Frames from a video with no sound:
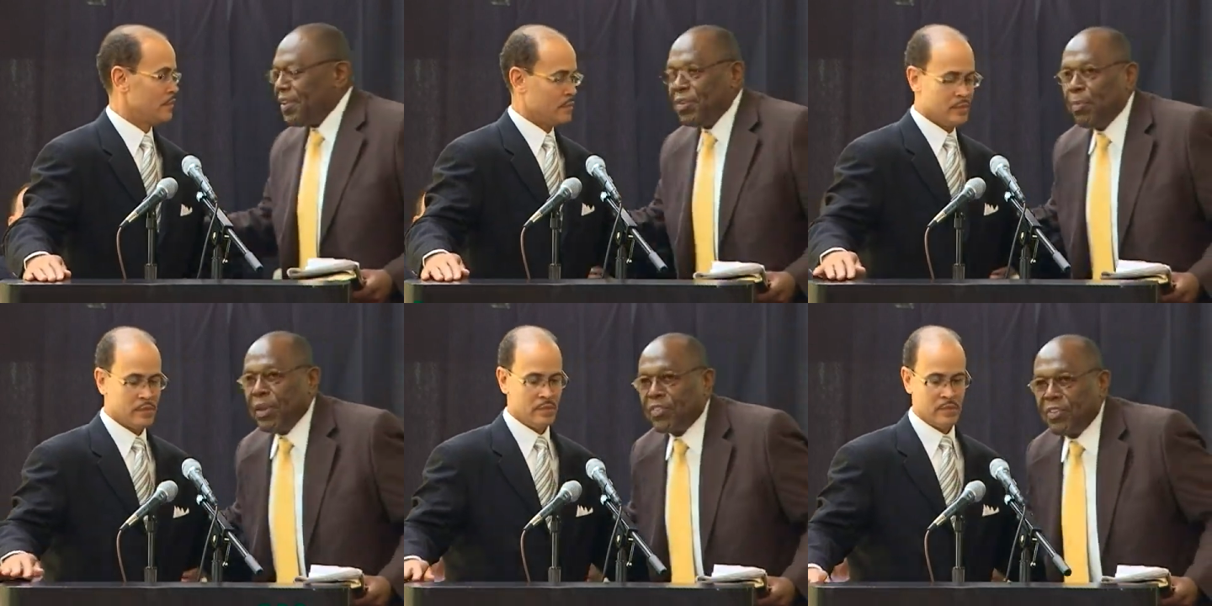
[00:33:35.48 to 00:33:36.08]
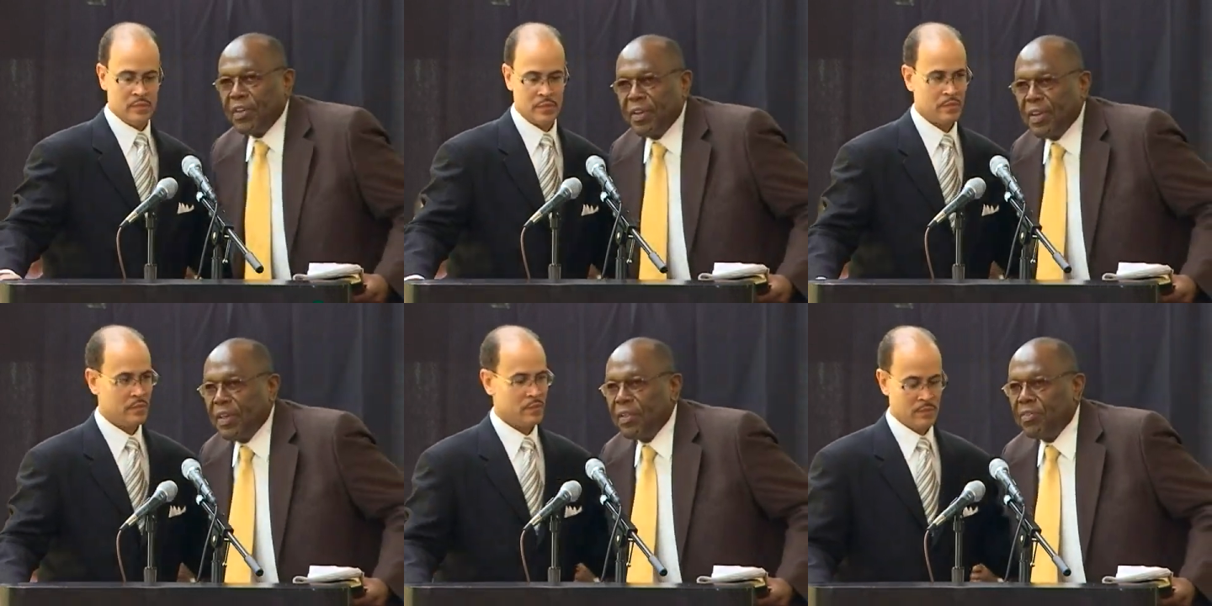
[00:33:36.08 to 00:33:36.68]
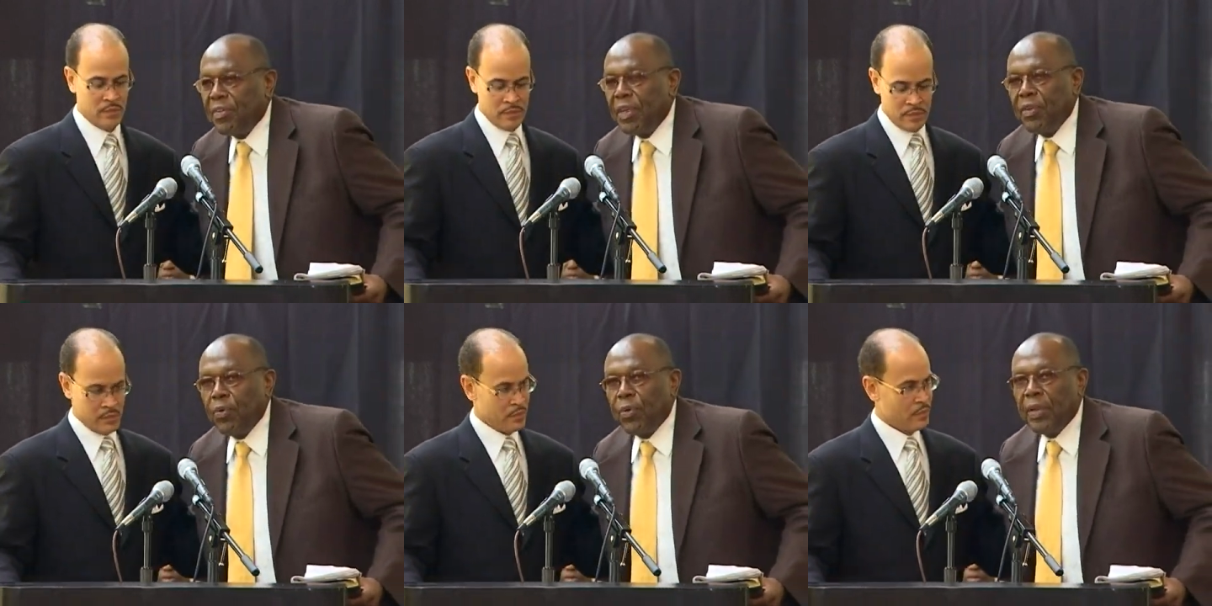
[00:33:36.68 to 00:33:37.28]
Speaker 1: the minister is, he
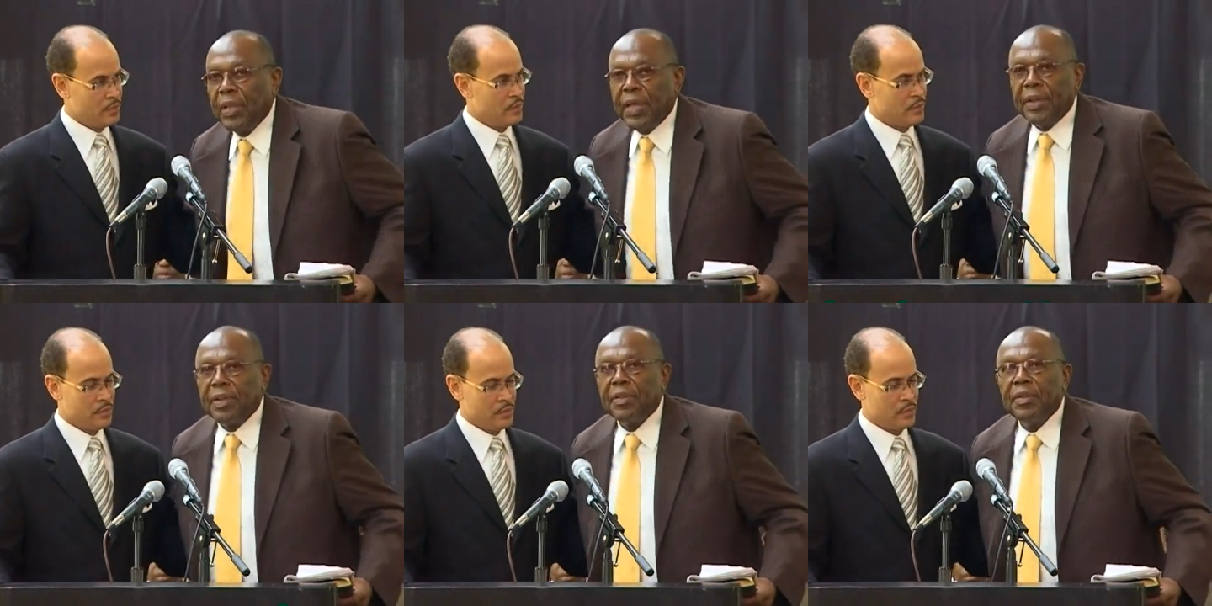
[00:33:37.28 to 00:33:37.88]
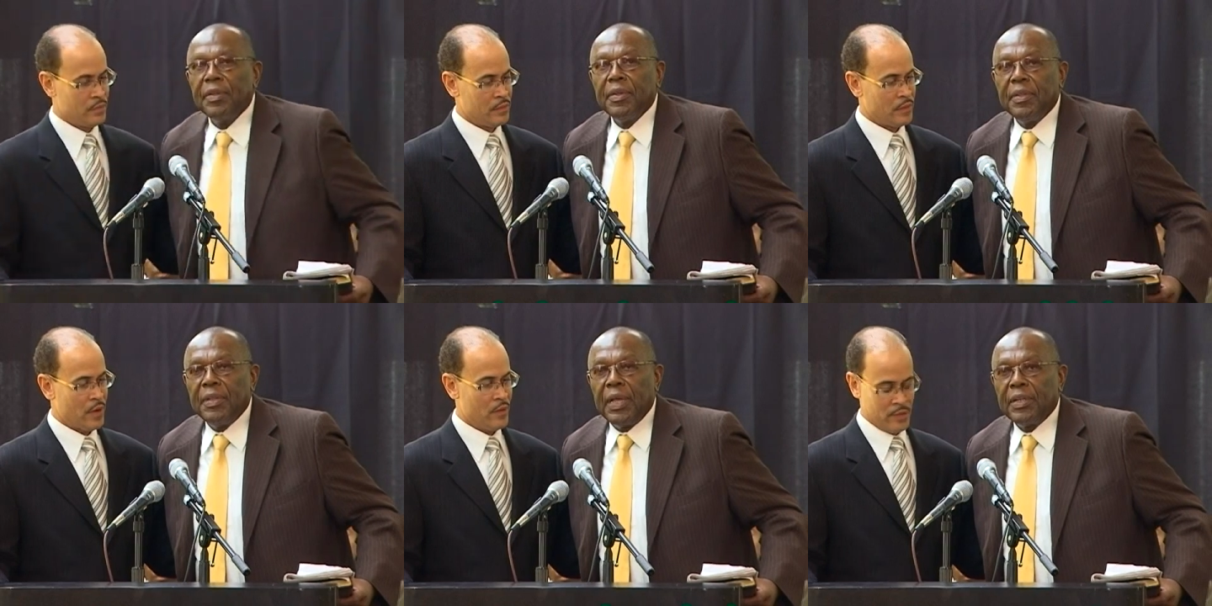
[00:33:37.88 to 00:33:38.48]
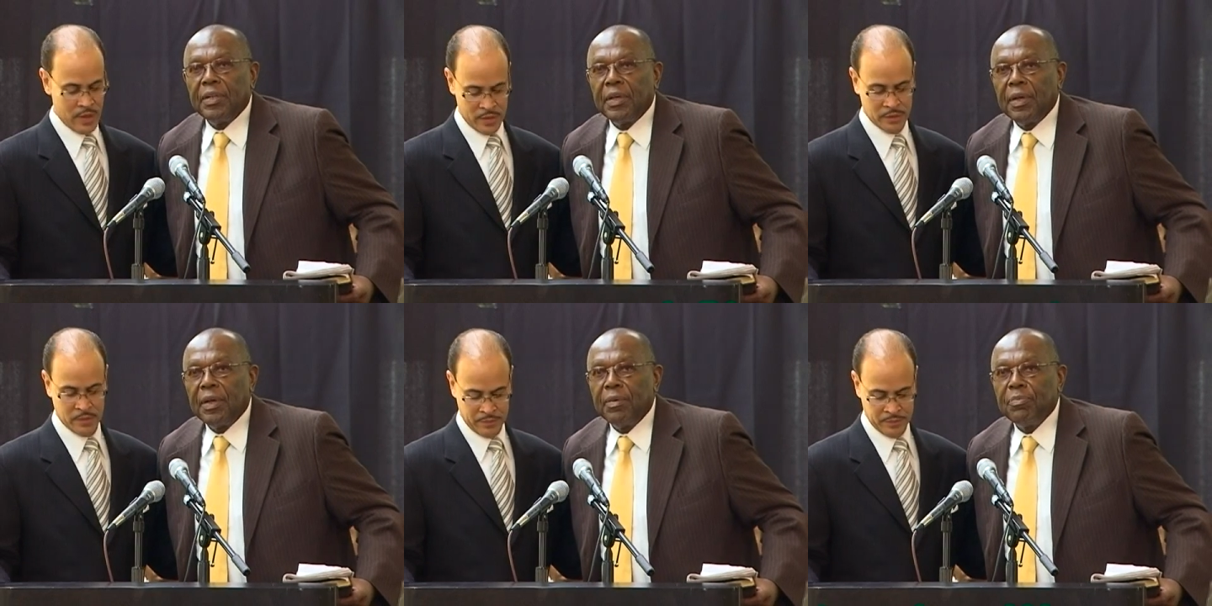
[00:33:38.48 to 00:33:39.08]
wrote a letter that
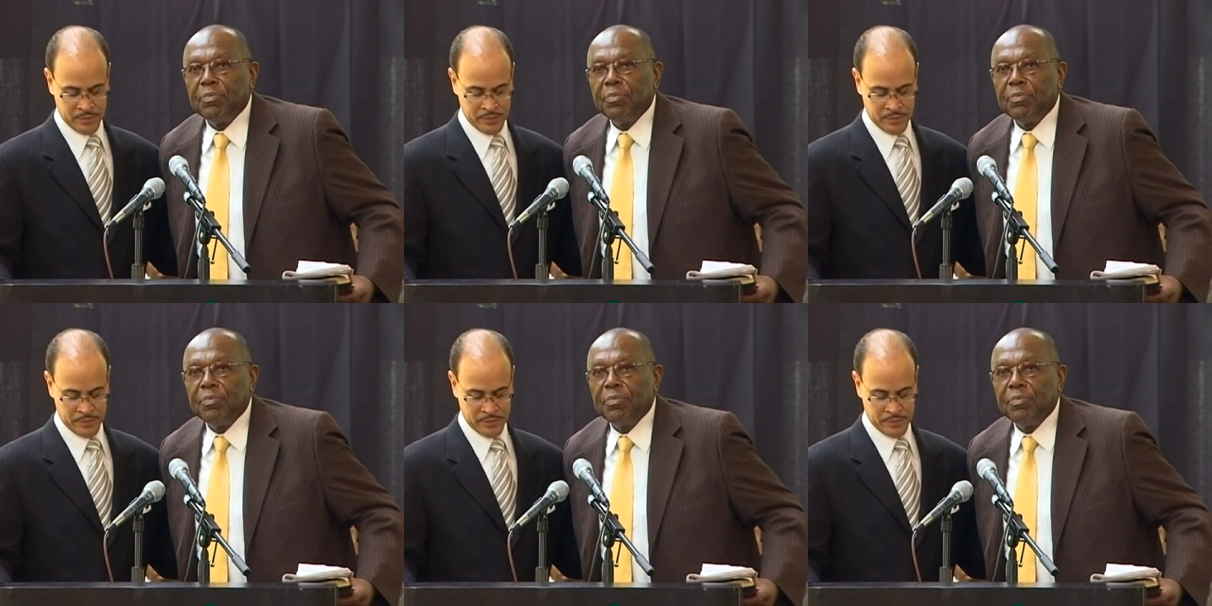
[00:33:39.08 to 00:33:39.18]
uh,